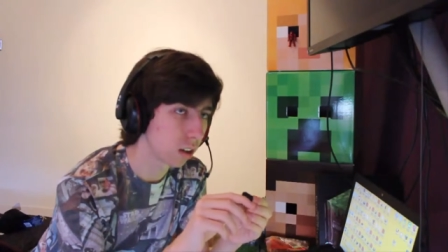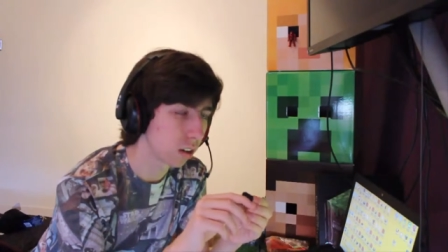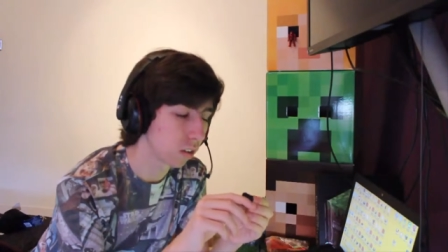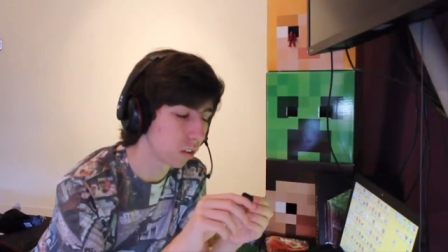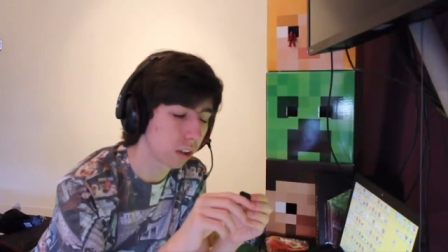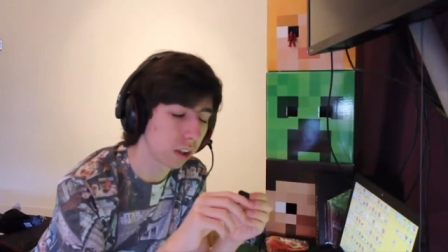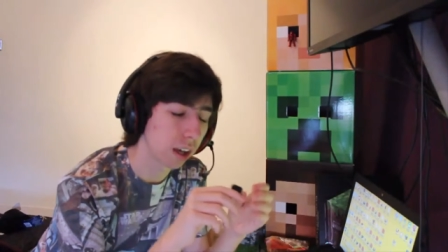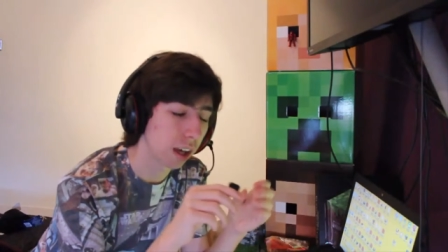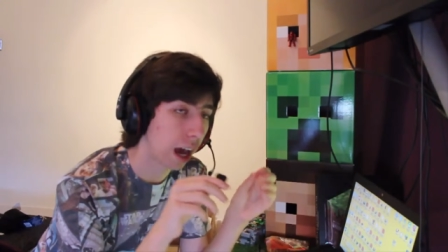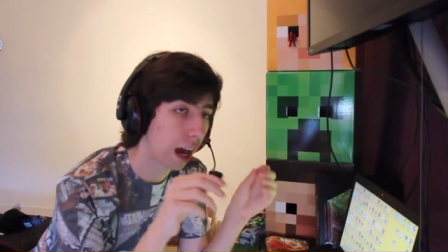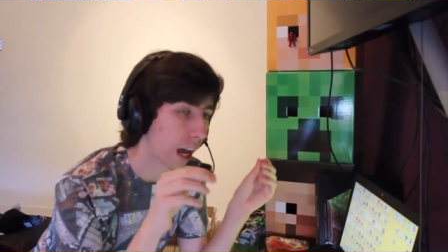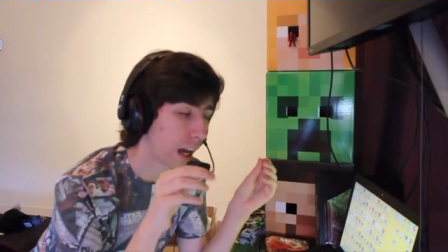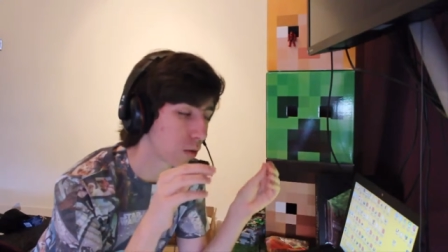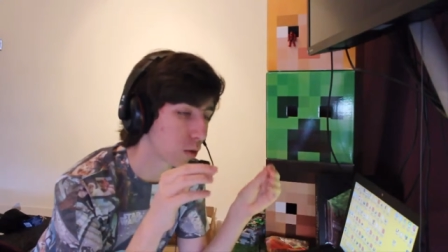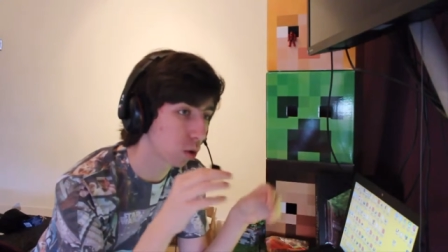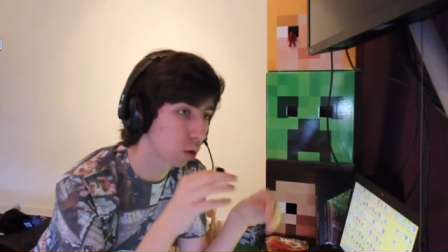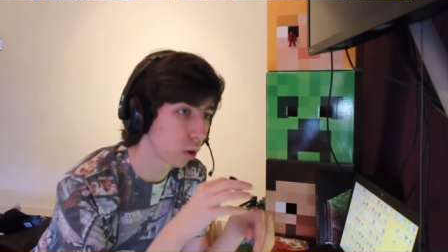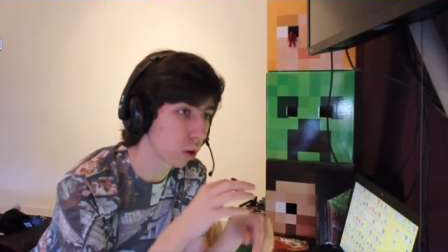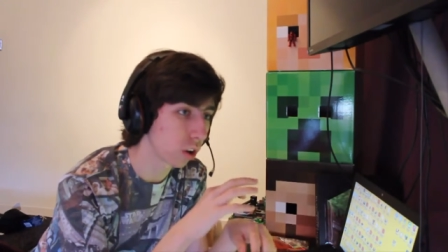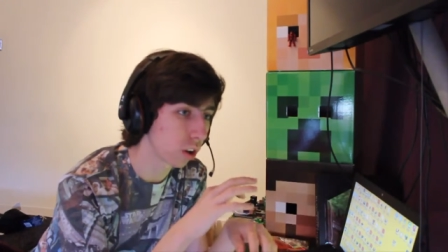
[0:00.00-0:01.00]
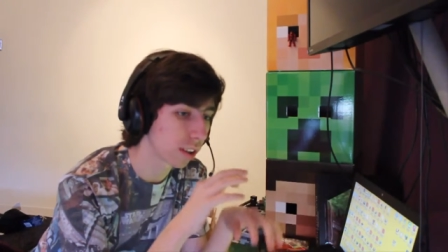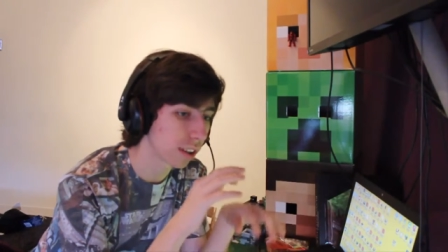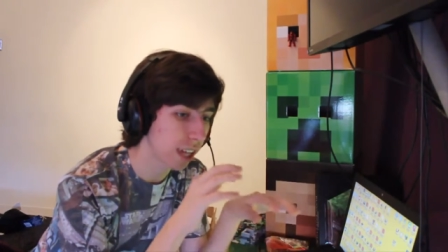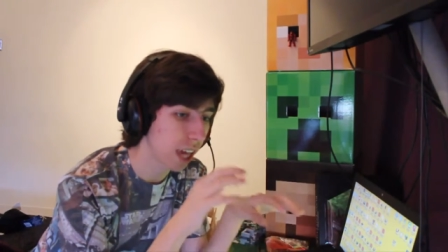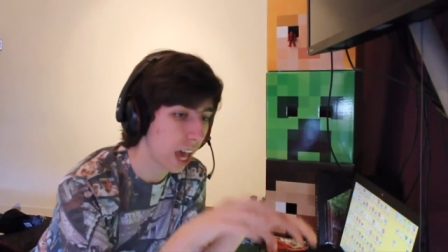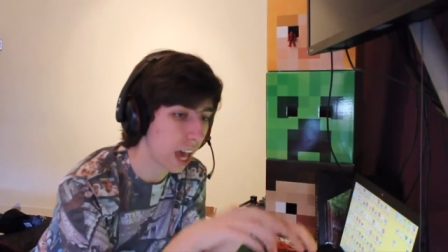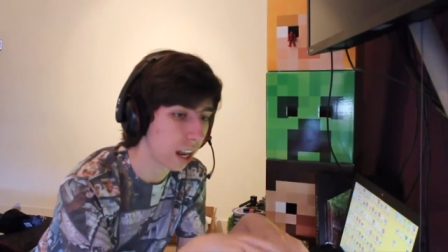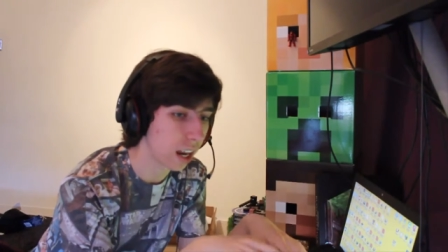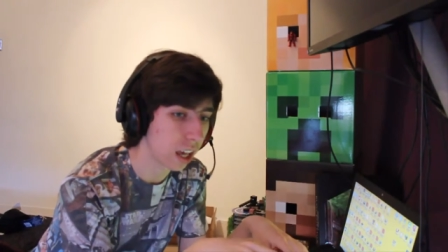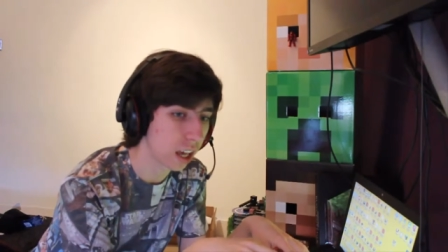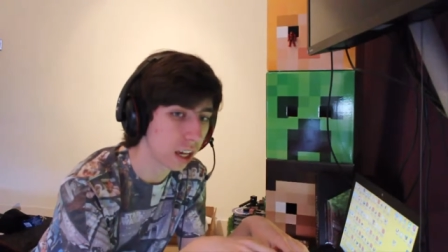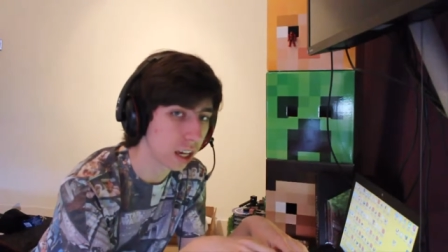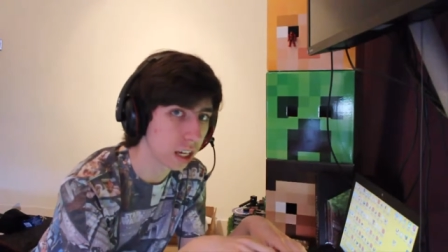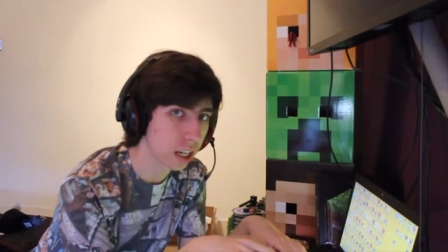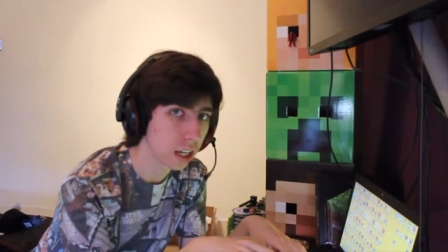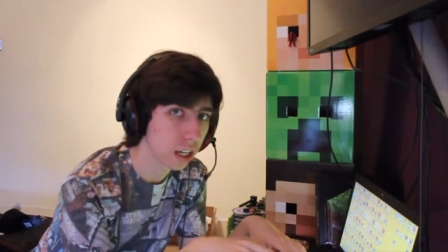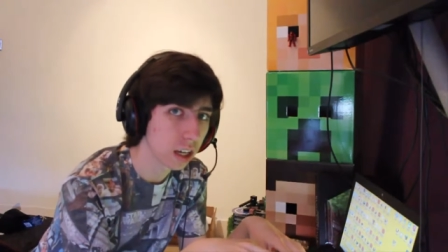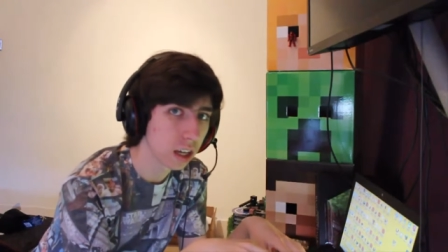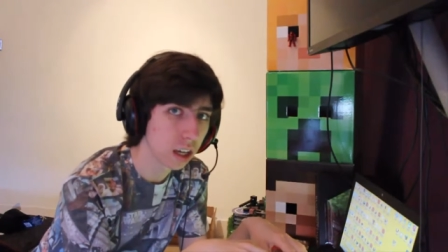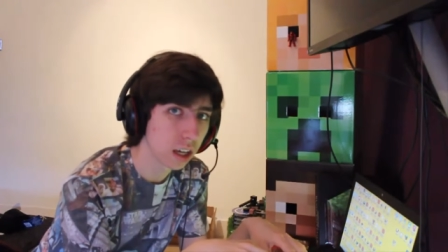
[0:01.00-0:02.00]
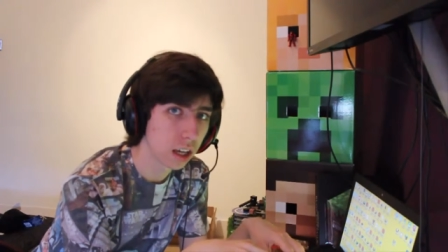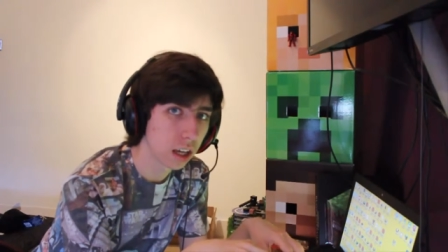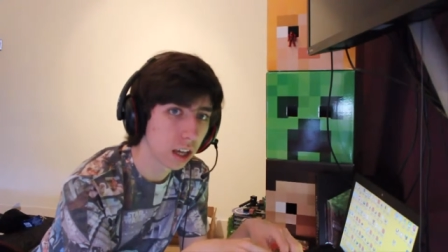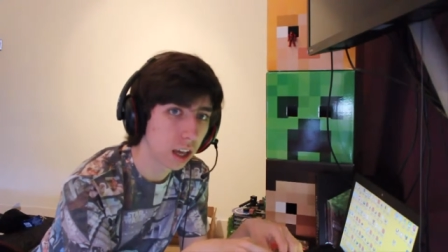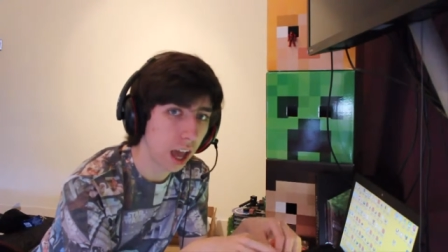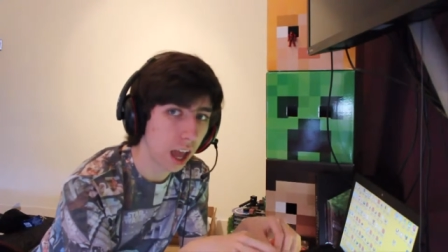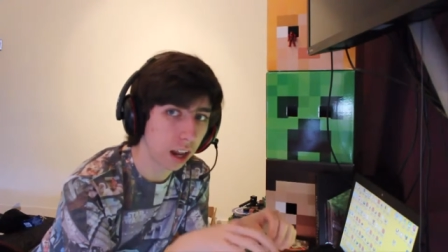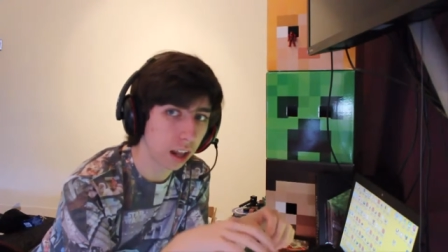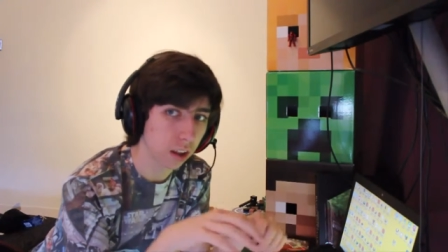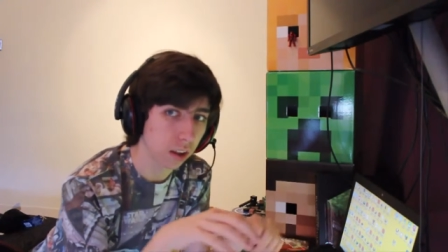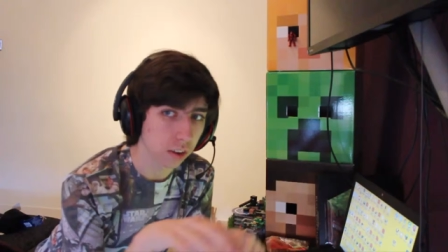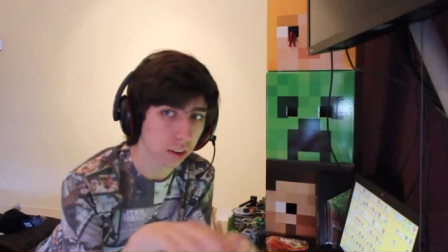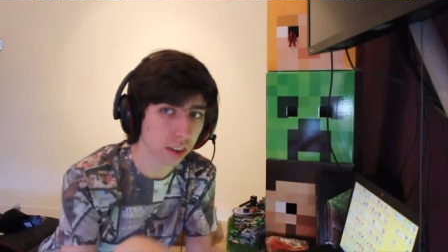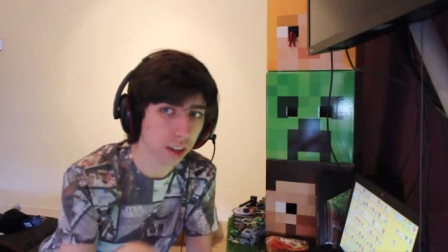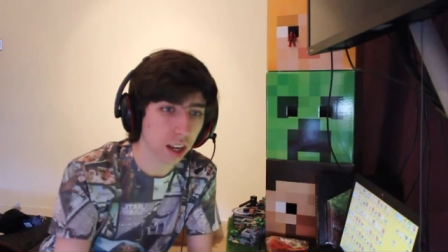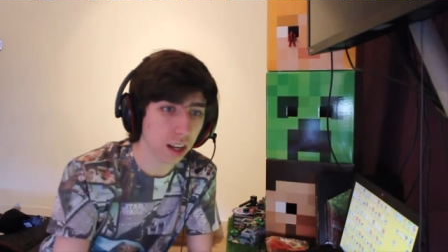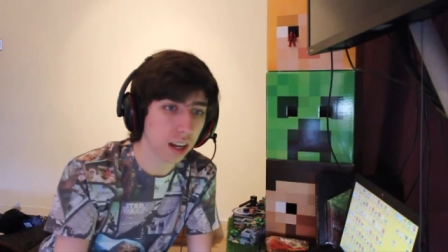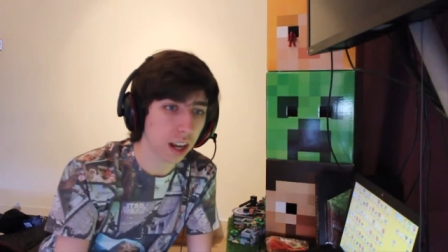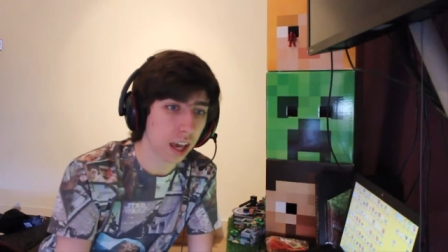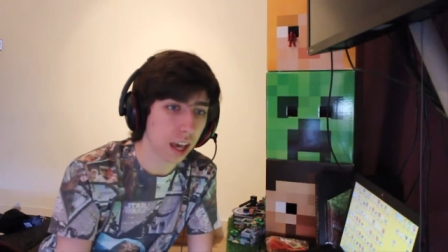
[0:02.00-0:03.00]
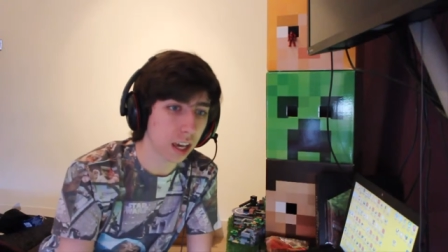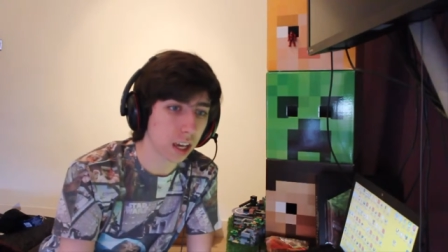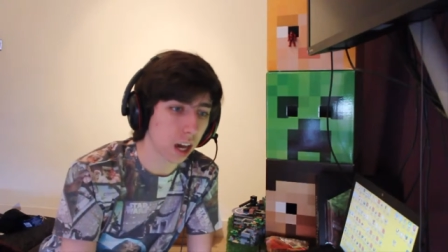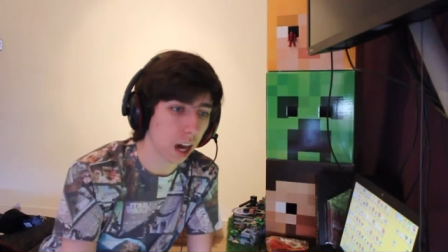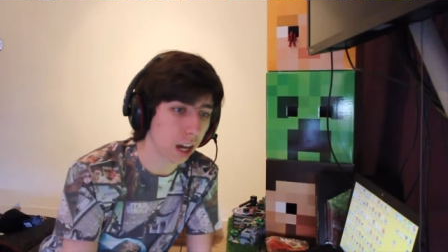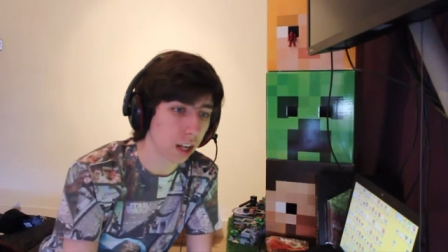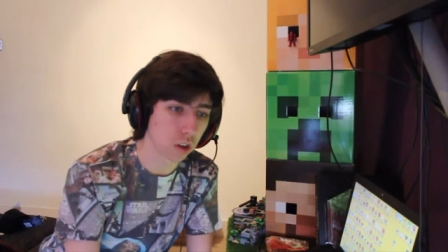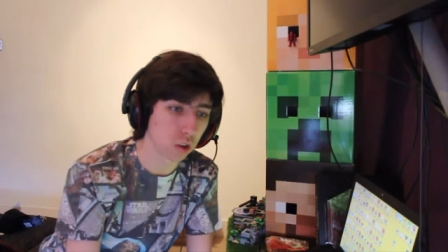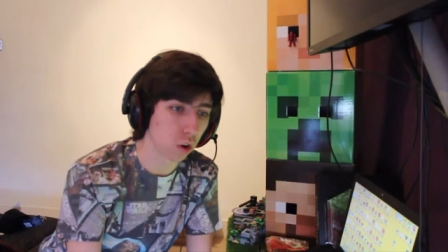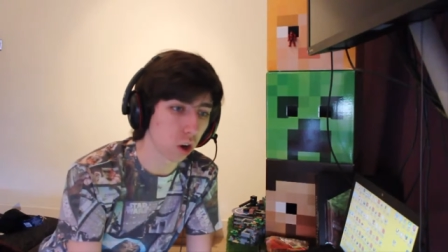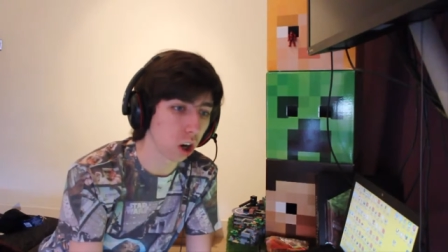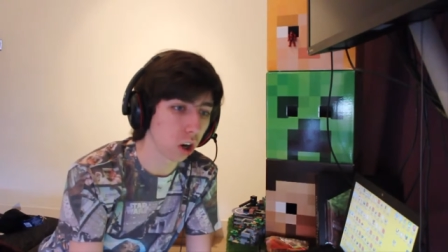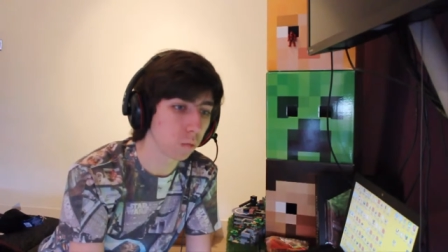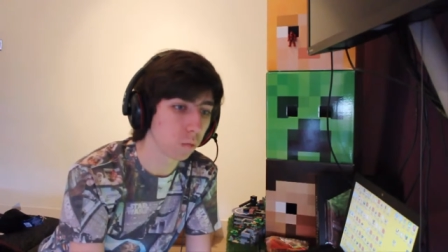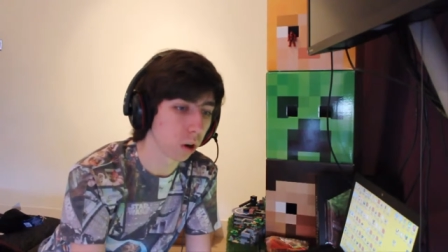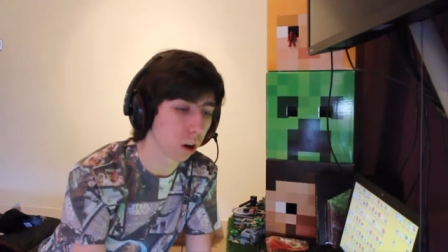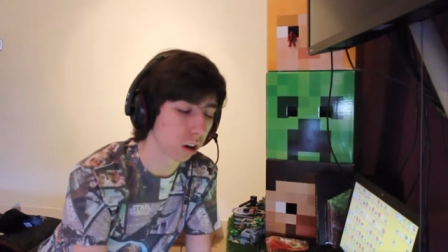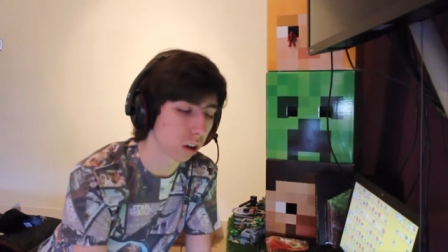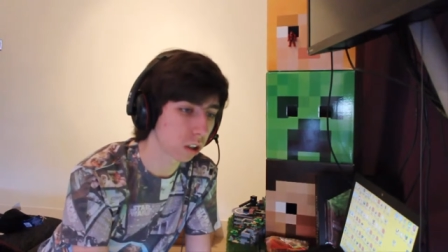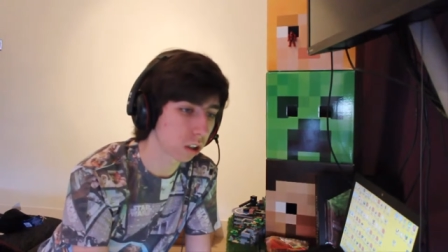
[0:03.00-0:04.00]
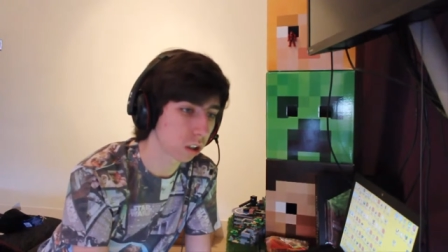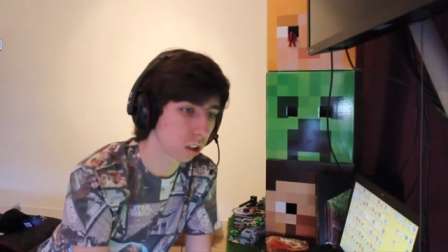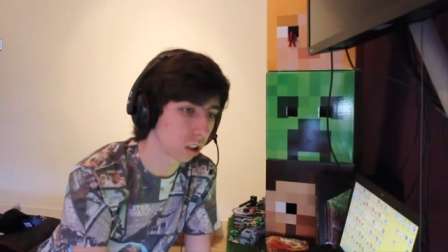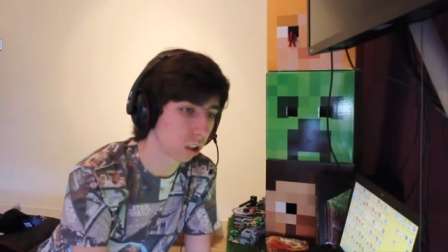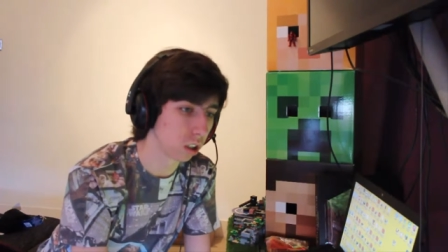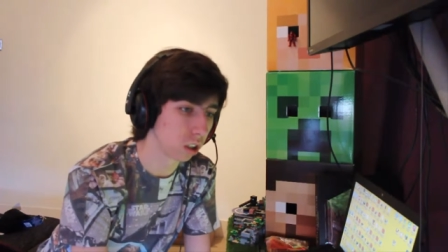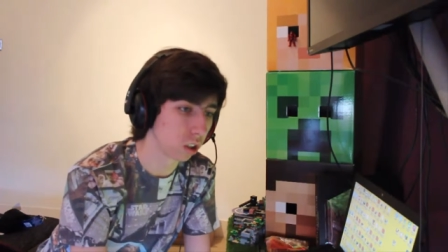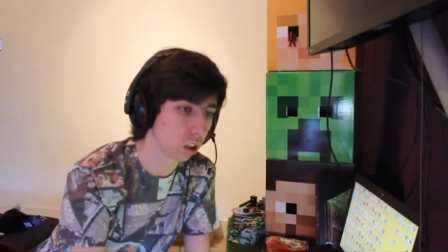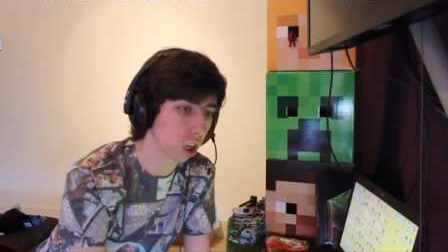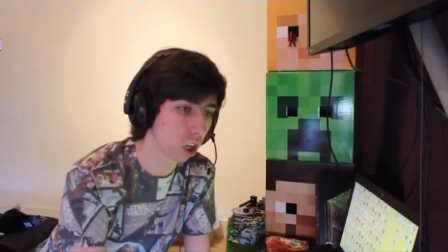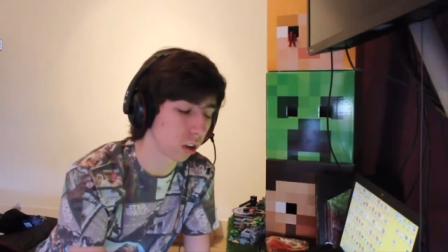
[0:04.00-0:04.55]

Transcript: Well, yeah, I'd record it on Saturday, and then on Sunday I do homework because